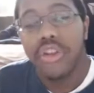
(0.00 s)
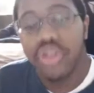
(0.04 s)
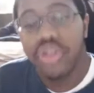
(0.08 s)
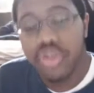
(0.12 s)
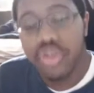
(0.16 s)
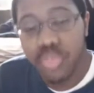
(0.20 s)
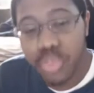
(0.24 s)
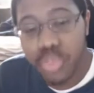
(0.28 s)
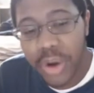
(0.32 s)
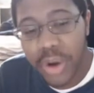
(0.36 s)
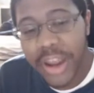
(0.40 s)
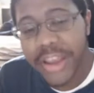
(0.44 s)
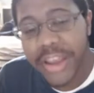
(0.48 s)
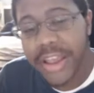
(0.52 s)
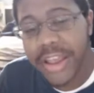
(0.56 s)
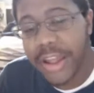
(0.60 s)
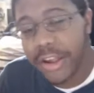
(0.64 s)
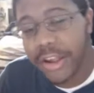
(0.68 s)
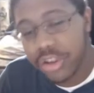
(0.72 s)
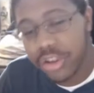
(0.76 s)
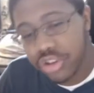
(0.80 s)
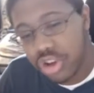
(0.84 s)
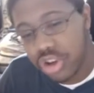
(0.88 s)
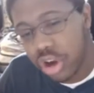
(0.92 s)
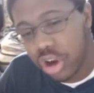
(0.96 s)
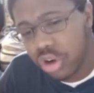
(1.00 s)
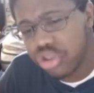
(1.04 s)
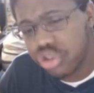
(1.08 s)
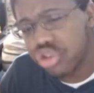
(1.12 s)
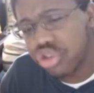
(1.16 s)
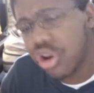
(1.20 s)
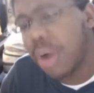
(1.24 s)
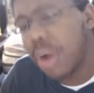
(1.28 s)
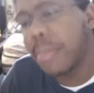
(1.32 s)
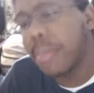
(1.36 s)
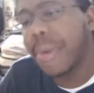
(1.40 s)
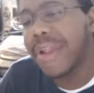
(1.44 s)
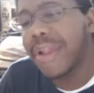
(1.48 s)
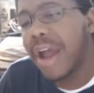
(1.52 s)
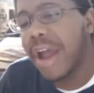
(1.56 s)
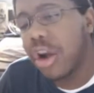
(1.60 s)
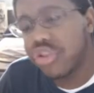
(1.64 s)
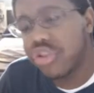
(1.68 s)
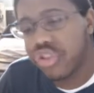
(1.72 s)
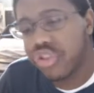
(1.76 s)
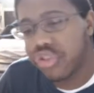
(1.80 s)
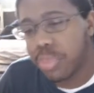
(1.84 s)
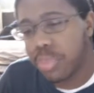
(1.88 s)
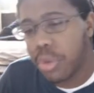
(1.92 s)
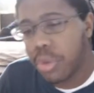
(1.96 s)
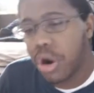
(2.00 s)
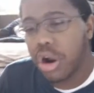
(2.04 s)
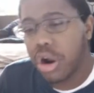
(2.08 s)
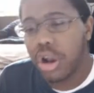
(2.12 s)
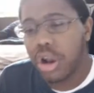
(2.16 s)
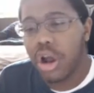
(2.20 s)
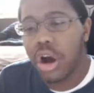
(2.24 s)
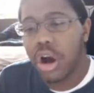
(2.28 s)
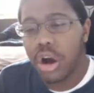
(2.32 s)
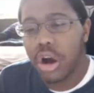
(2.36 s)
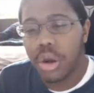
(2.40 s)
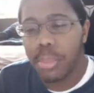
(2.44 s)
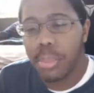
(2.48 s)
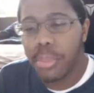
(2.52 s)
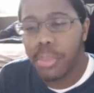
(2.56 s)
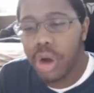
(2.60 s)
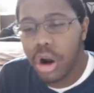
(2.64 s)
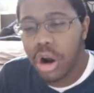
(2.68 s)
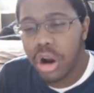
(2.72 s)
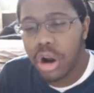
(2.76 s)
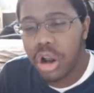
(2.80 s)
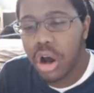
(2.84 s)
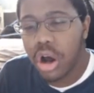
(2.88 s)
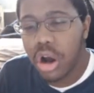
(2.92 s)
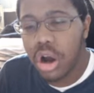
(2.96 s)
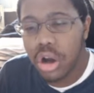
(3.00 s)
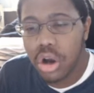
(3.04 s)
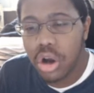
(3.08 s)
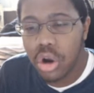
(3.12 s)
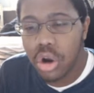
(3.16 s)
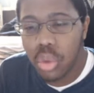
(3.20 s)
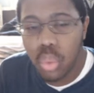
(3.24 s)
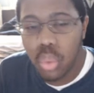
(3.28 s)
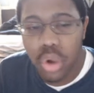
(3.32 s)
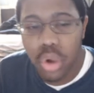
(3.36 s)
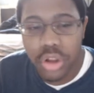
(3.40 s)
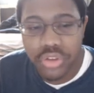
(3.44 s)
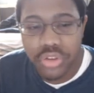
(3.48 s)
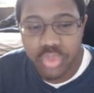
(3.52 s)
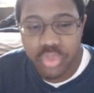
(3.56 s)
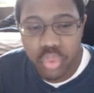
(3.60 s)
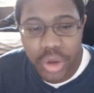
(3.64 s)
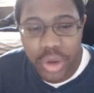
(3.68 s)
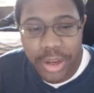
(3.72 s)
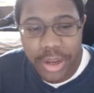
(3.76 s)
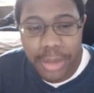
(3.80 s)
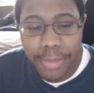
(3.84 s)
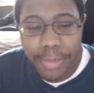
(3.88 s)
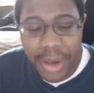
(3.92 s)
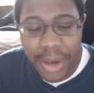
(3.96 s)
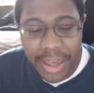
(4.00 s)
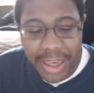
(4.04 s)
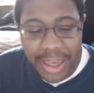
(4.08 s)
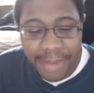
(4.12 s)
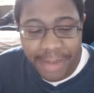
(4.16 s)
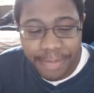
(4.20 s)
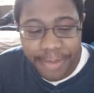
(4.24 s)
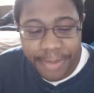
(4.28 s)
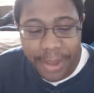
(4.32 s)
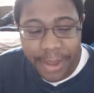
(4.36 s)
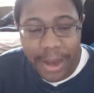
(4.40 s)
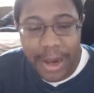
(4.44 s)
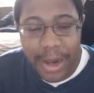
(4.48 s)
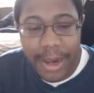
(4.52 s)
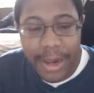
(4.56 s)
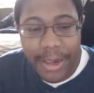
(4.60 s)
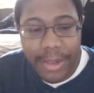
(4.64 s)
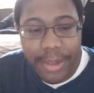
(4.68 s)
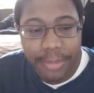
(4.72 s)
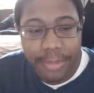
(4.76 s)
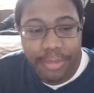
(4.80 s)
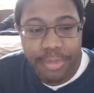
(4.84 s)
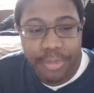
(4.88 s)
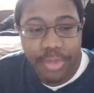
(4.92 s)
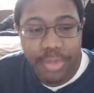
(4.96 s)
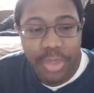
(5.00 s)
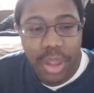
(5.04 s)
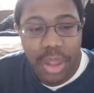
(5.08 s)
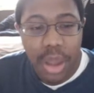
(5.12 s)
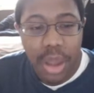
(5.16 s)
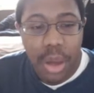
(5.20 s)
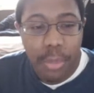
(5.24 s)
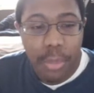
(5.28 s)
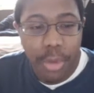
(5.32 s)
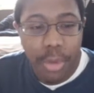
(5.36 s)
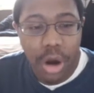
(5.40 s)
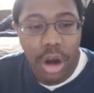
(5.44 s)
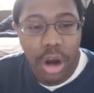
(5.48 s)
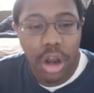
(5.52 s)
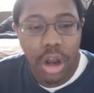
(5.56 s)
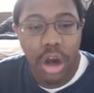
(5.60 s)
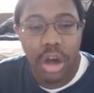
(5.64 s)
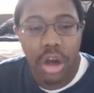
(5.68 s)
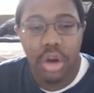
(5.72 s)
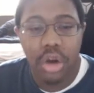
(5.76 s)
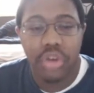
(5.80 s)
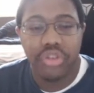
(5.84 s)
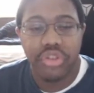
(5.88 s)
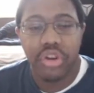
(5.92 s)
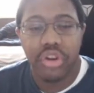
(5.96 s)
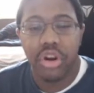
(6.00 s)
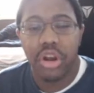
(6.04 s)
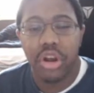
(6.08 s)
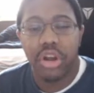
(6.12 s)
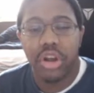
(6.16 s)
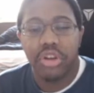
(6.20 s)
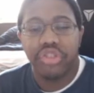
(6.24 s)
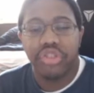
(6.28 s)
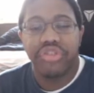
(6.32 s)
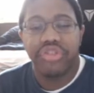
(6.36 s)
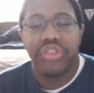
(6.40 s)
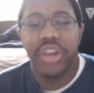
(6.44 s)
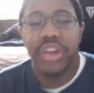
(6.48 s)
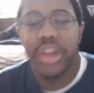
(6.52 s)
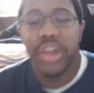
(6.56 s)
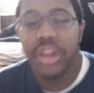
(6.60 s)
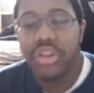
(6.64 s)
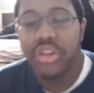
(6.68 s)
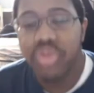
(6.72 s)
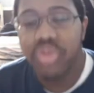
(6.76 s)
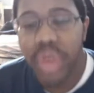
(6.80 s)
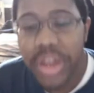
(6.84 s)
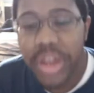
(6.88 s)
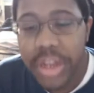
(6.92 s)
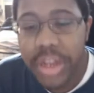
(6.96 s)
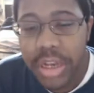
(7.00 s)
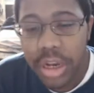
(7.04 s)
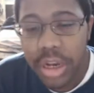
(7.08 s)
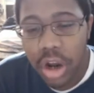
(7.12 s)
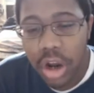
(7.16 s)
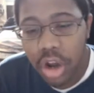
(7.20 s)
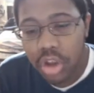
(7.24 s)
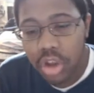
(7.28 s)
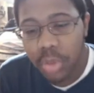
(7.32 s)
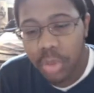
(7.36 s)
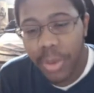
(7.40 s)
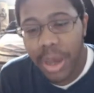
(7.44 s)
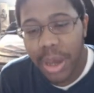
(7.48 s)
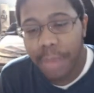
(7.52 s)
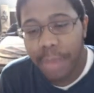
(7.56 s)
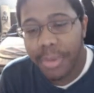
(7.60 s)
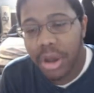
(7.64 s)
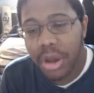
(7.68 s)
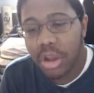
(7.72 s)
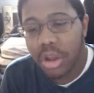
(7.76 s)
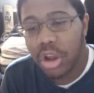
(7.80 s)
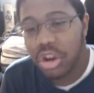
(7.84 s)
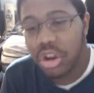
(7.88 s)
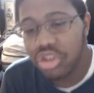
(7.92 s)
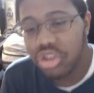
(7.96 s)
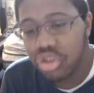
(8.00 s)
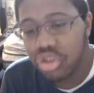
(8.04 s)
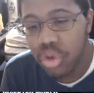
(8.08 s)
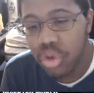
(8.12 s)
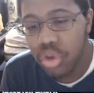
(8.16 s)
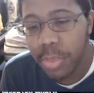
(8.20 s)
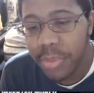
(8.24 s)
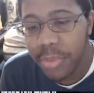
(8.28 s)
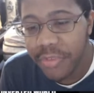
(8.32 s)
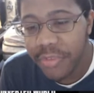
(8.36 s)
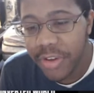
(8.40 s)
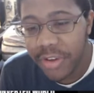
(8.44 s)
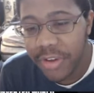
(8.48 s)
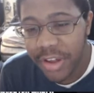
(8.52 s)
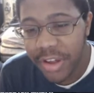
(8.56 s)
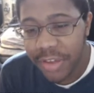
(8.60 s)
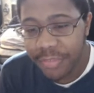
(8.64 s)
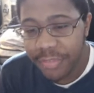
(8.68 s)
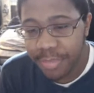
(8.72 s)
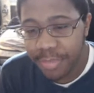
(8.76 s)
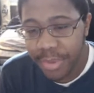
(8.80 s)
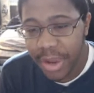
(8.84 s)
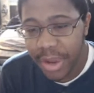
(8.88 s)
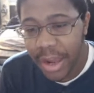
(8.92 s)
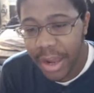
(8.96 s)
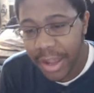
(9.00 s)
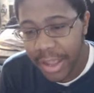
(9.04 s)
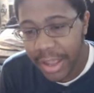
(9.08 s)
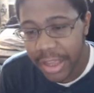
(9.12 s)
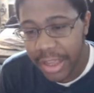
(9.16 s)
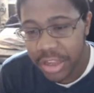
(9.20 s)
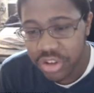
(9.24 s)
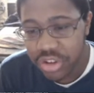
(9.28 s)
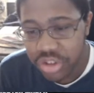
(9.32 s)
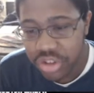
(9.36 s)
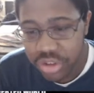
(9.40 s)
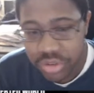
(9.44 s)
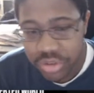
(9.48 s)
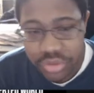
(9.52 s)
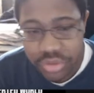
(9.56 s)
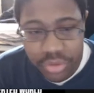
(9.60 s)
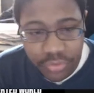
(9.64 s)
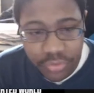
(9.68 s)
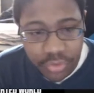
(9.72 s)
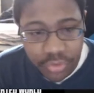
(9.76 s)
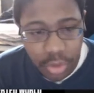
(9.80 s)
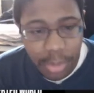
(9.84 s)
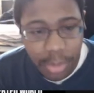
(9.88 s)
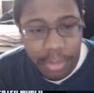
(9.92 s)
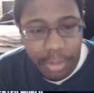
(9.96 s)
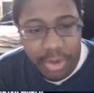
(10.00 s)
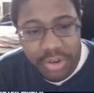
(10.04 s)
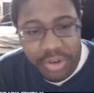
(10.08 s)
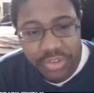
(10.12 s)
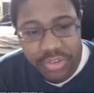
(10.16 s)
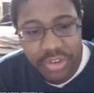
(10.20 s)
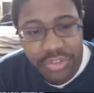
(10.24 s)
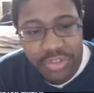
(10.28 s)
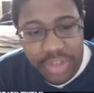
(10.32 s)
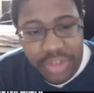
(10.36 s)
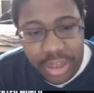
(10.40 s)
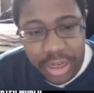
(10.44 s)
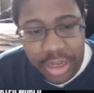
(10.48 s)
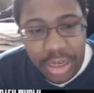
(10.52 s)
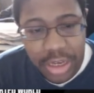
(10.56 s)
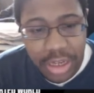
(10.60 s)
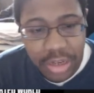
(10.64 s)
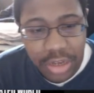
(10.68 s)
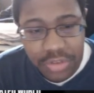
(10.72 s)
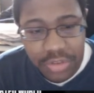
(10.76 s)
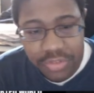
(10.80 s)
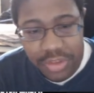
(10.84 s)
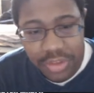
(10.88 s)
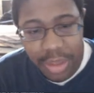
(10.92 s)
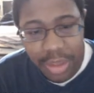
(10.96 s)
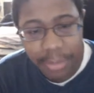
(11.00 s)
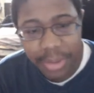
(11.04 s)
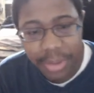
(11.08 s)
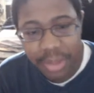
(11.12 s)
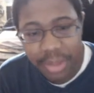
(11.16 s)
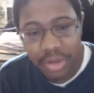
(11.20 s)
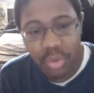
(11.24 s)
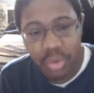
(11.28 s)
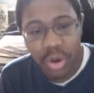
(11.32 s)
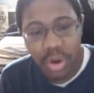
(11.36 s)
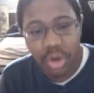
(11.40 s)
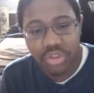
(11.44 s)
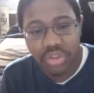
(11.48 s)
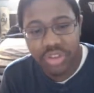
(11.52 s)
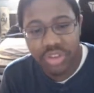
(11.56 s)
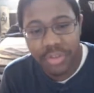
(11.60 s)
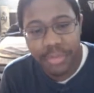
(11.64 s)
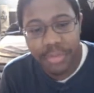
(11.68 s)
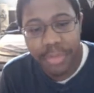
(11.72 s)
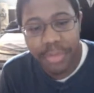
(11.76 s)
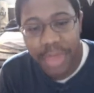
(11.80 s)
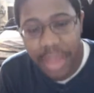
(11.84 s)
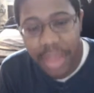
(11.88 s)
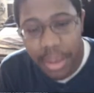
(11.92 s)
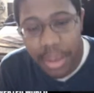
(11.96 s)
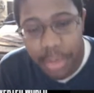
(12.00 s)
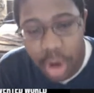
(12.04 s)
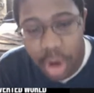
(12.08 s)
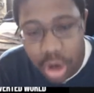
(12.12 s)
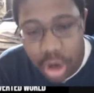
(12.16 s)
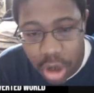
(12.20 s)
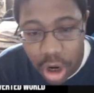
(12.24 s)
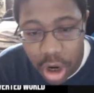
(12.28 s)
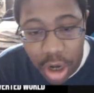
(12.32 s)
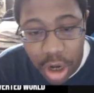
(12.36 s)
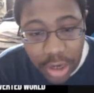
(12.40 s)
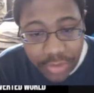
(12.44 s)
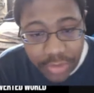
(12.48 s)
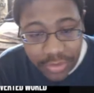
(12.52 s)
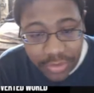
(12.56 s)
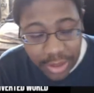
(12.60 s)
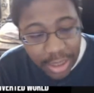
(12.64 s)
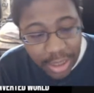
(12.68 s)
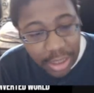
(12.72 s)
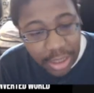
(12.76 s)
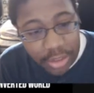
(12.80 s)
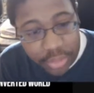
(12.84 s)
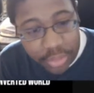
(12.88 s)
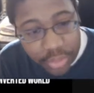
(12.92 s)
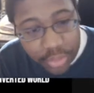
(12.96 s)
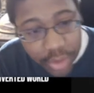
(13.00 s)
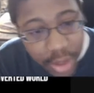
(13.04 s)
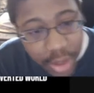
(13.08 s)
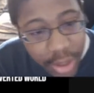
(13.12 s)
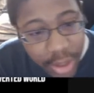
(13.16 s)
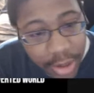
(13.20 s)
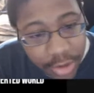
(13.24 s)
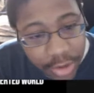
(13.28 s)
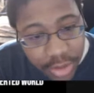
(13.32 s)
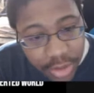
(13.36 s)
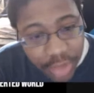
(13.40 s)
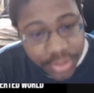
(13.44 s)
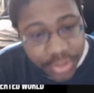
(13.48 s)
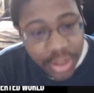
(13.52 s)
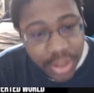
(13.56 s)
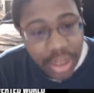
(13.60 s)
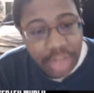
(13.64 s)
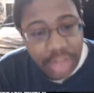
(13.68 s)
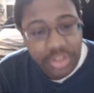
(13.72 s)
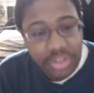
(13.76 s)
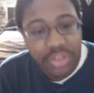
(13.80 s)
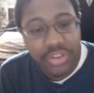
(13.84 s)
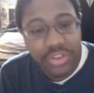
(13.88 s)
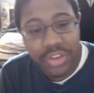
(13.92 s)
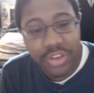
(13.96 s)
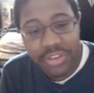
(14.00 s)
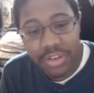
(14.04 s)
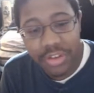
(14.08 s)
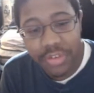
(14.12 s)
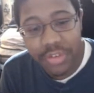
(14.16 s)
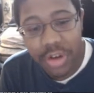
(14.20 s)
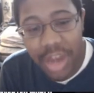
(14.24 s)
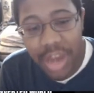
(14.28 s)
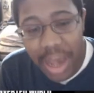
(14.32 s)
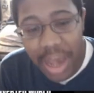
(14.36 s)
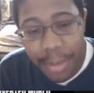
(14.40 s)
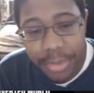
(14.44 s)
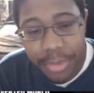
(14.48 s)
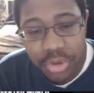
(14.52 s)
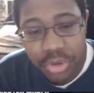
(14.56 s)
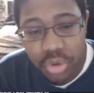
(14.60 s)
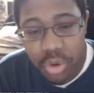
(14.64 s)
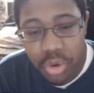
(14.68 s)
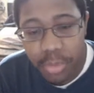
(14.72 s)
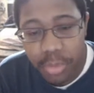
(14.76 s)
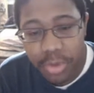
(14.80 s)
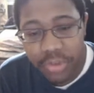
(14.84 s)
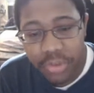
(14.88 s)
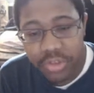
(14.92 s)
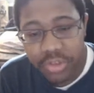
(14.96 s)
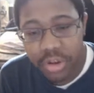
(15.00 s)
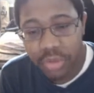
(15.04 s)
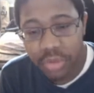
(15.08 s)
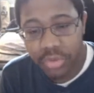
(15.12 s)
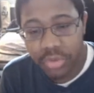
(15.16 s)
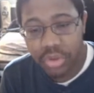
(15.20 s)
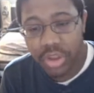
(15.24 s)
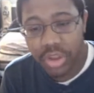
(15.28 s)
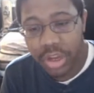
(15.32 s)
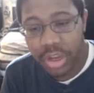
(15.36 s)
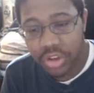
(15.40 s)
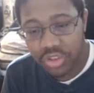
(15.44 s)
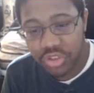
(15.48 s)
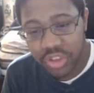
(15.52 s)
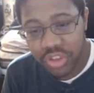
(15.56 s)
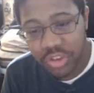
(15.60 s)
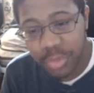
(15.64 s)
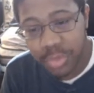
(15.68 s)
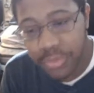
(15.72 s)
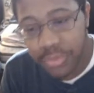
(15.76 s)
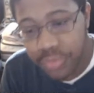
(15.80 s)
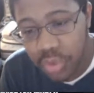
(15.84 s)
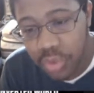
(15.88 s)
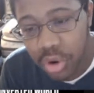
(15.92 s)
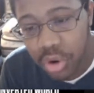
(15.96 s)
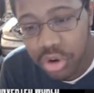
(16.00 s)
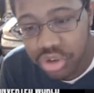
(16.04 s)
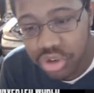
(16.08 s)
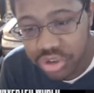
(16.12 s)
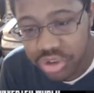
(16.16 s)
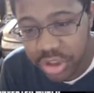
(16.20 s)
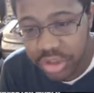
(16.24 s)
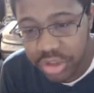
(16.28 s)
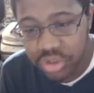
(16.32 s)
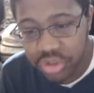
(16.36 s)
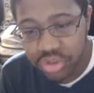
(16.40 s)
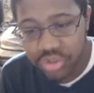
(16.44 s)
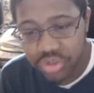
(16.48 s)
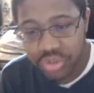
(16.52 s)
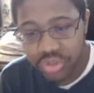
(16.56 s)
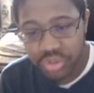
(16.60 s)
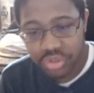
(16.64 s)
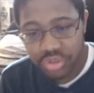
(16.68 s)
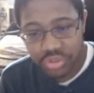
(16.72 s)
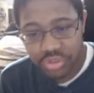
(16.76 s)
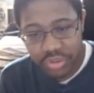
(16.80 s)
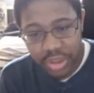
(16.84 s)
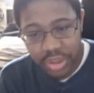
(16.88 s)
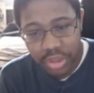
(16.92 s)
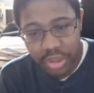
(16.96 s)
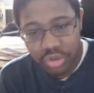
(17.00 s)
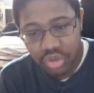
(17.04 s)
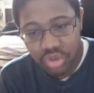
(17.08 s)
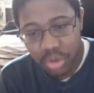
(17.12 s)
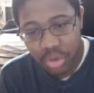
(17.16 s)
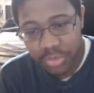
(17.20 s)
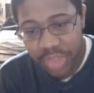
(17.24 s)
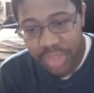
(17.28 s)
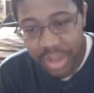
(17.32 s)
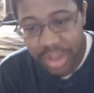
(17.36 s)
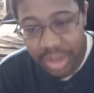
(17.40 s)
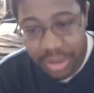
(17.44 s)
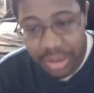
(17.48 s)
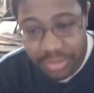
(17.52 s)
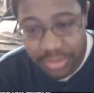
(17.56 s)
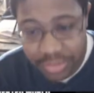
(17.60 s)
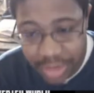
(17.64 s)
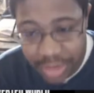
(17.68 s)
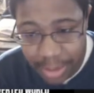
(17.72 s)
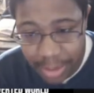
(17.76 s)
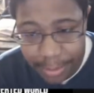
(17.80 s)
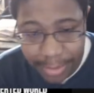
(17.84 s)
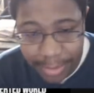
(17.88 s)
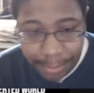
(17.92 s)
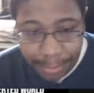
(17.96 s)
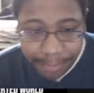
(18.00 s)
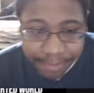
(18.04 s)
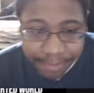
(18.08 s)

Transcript: Breaking: Donald Trump announces Mar-a-Lago was raided by FBI. Mar-a-Lago is currently under siege, raided, and occupied by a large of uh, FBI agents, the former president said in a statement around 7 p.m. on August 8th. Nothing like this has ever happened to a president of the United States before, said, said, Trump said in a statement.